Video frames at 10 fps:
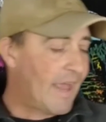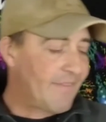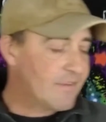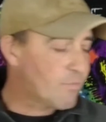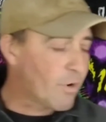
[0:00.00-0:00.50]

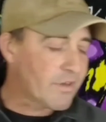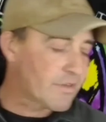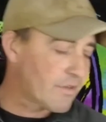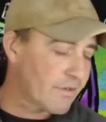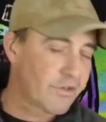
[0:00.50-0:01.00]
and this
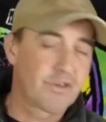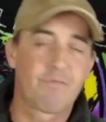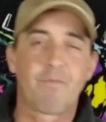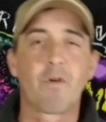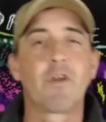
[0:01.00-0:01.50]
works
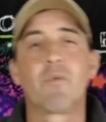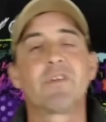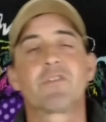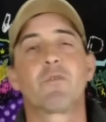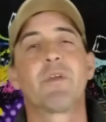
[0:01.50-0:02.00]
for
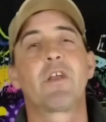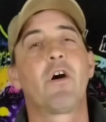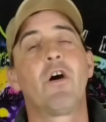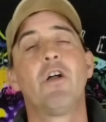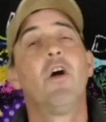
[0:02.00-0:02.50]
your whistle
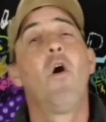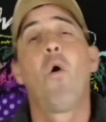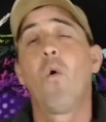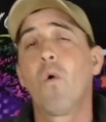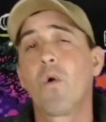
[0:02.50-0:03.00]
recall
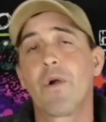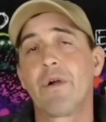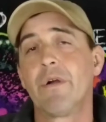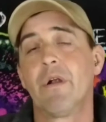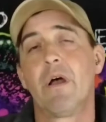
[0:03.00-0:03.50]

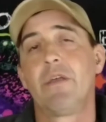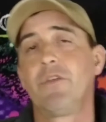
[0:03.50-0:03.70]
or